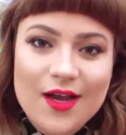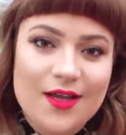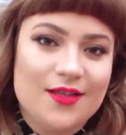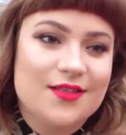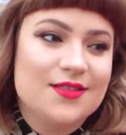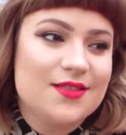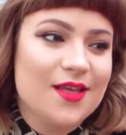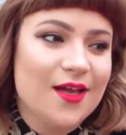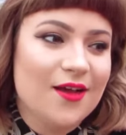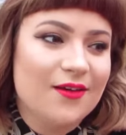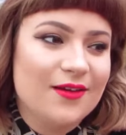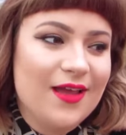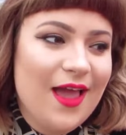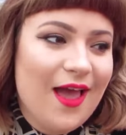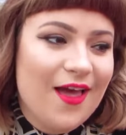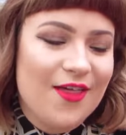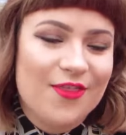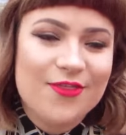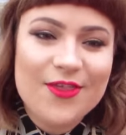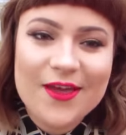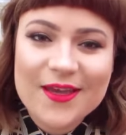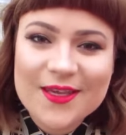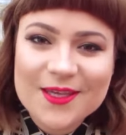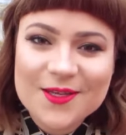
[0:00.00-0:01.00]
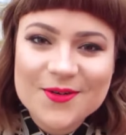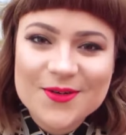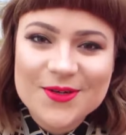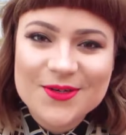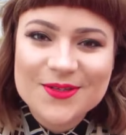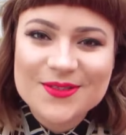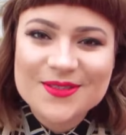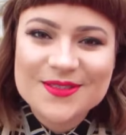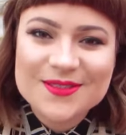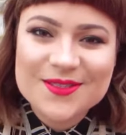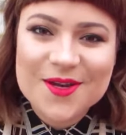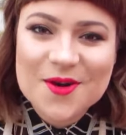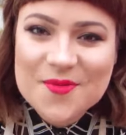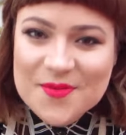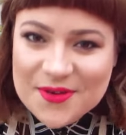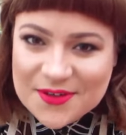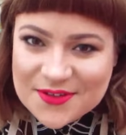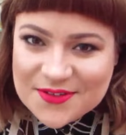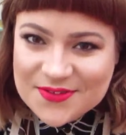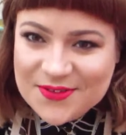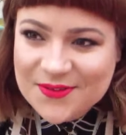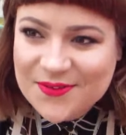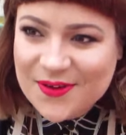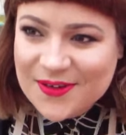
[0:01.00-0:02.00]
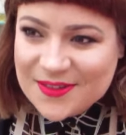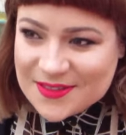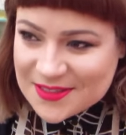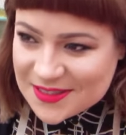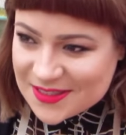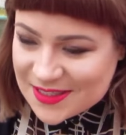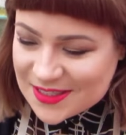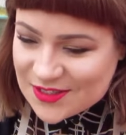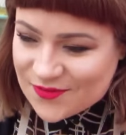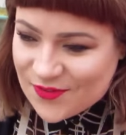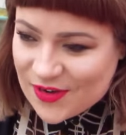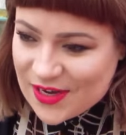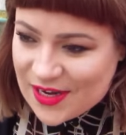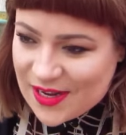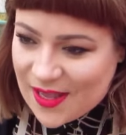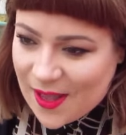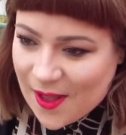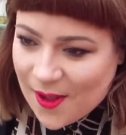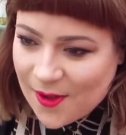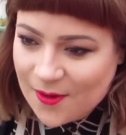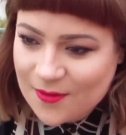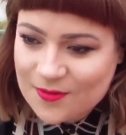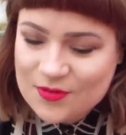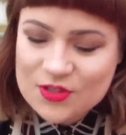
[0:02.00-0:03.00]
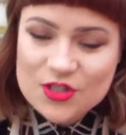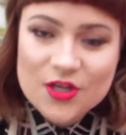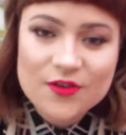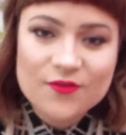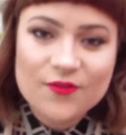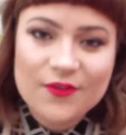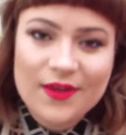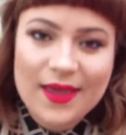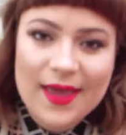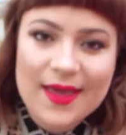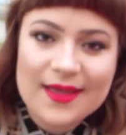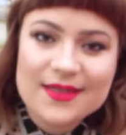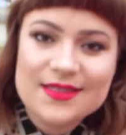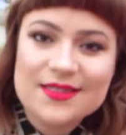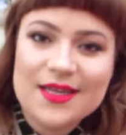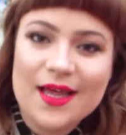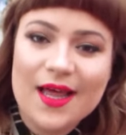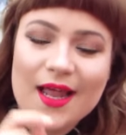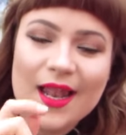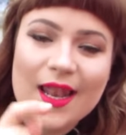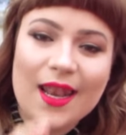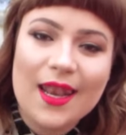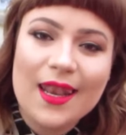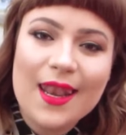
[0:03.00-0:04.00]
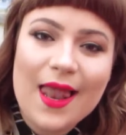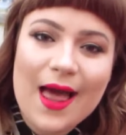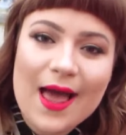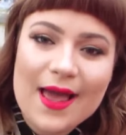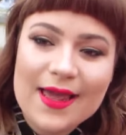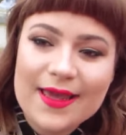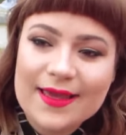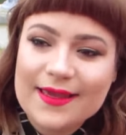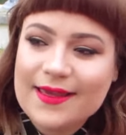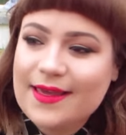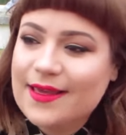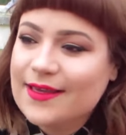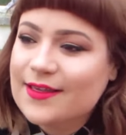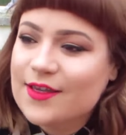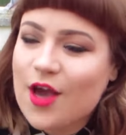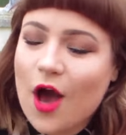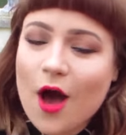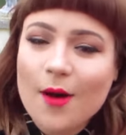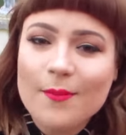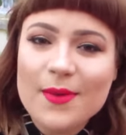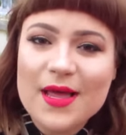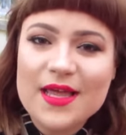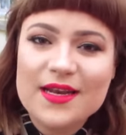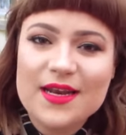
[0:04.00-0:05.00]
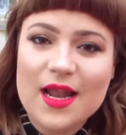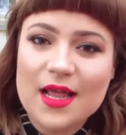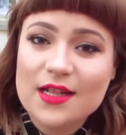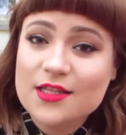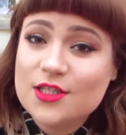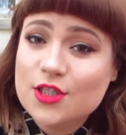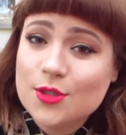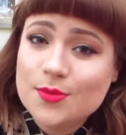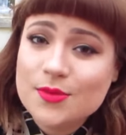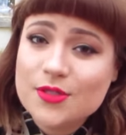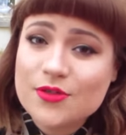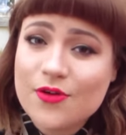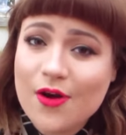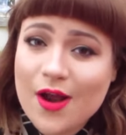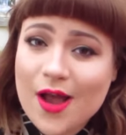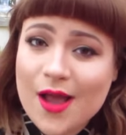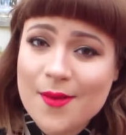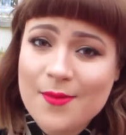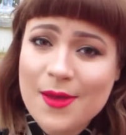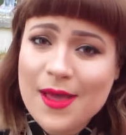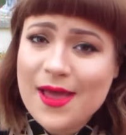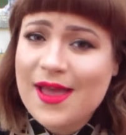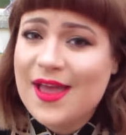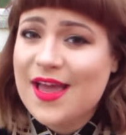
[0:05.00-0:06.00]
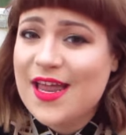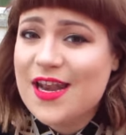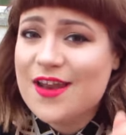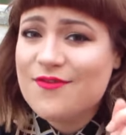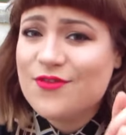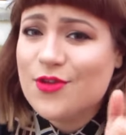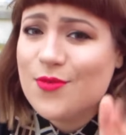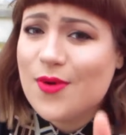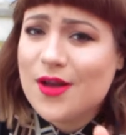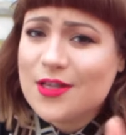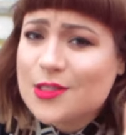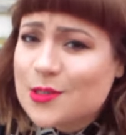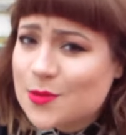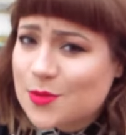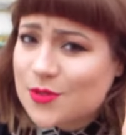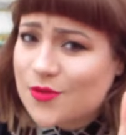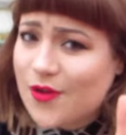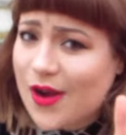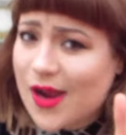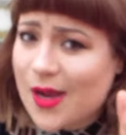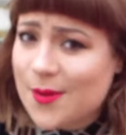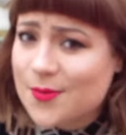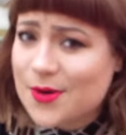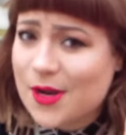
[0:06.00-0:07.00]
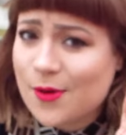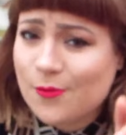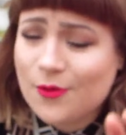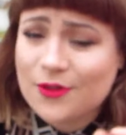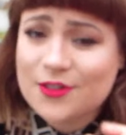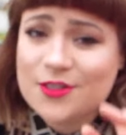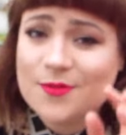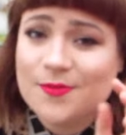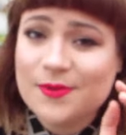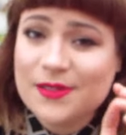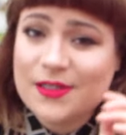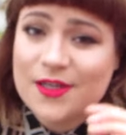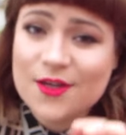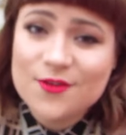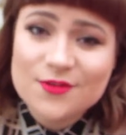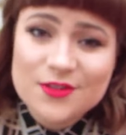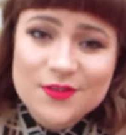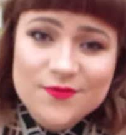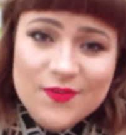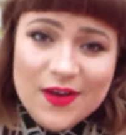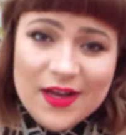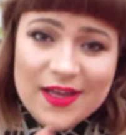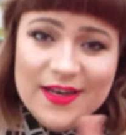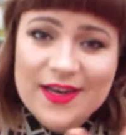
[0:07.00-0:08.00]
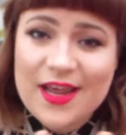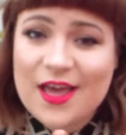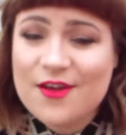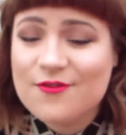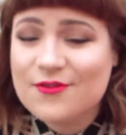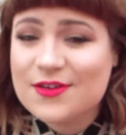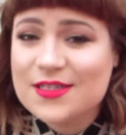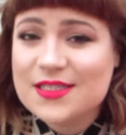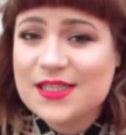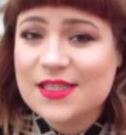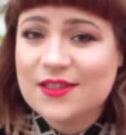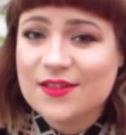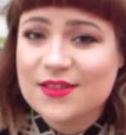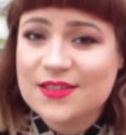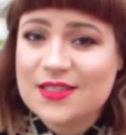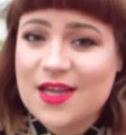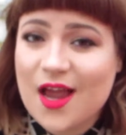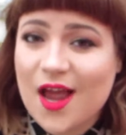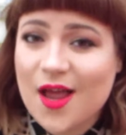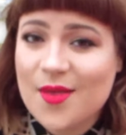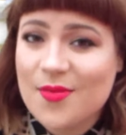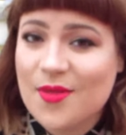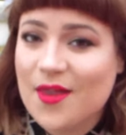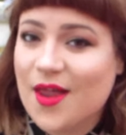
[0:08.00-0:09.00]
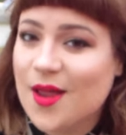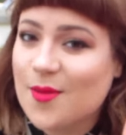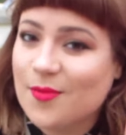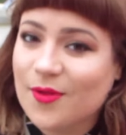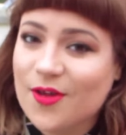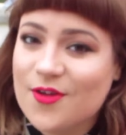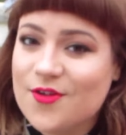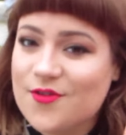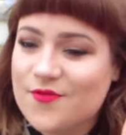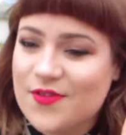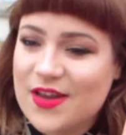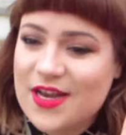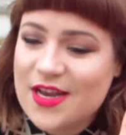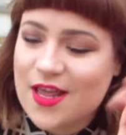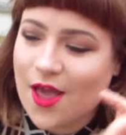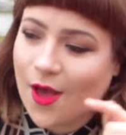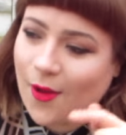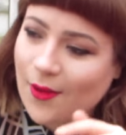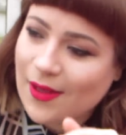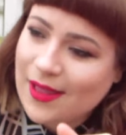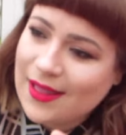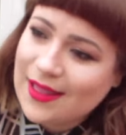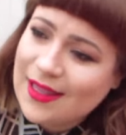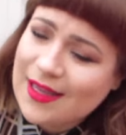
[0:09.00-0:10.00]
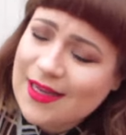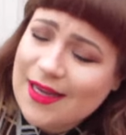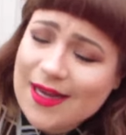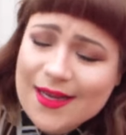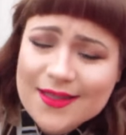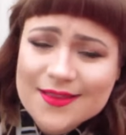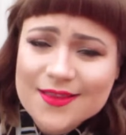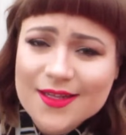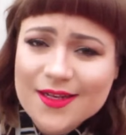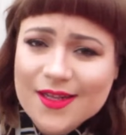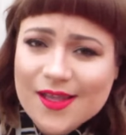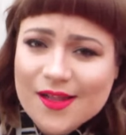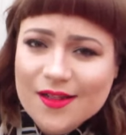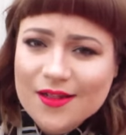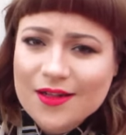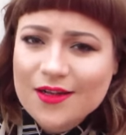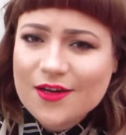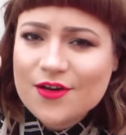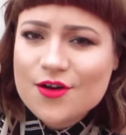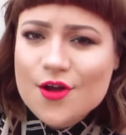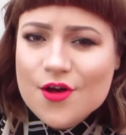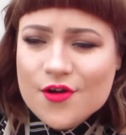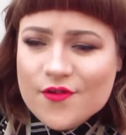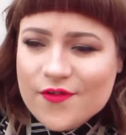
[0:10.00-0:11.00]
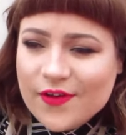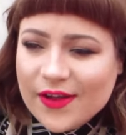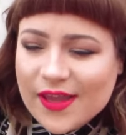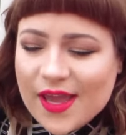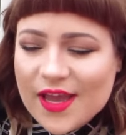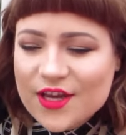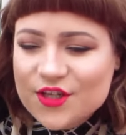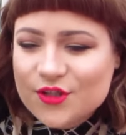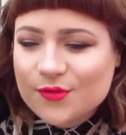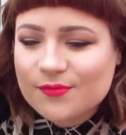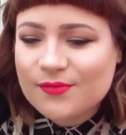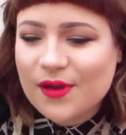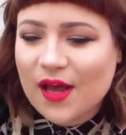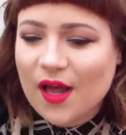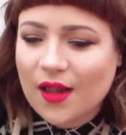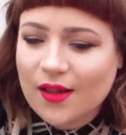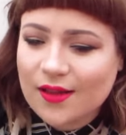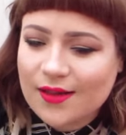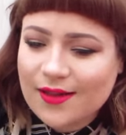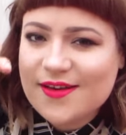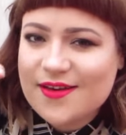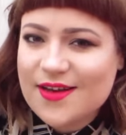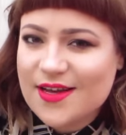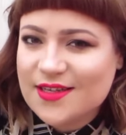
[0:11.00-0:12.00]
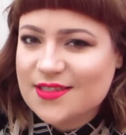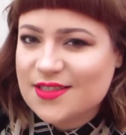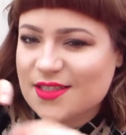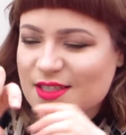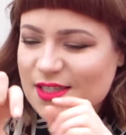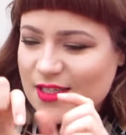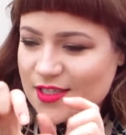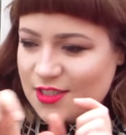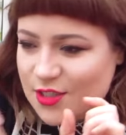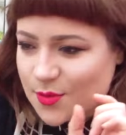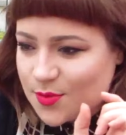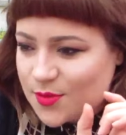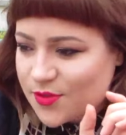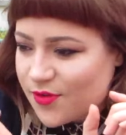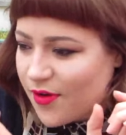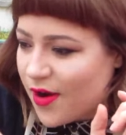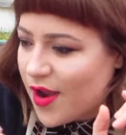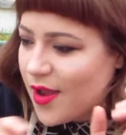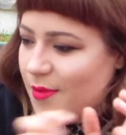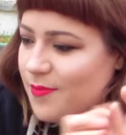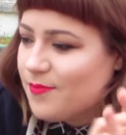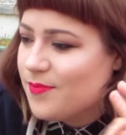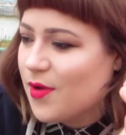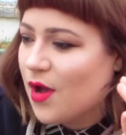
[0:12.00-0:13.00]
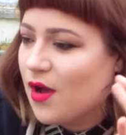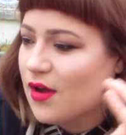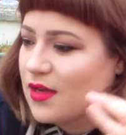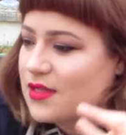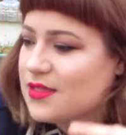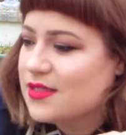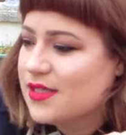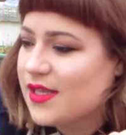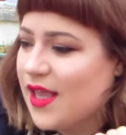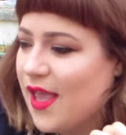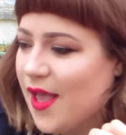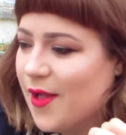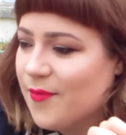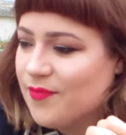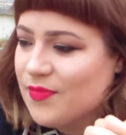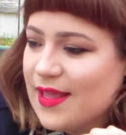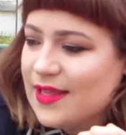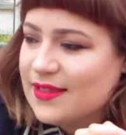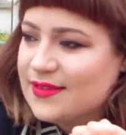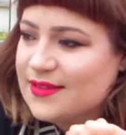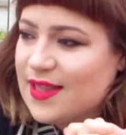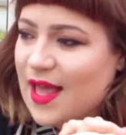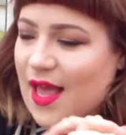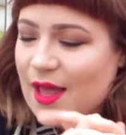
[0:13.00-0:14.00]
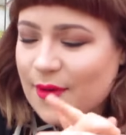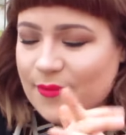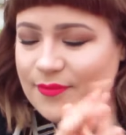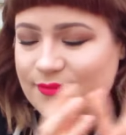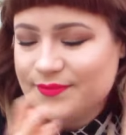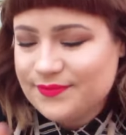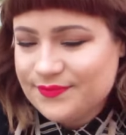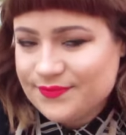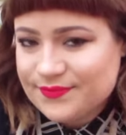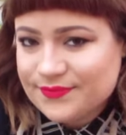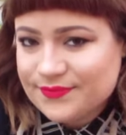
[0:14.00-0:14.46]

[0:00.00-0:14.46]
Right, so yeah, thank you all so much for watching this video. Don't forget to like, comment, and subscribe. And if you are subscribed and want to be notified every single time that I upload a video, hit the little notification bell next to the subscribe box. Yeah, hit that.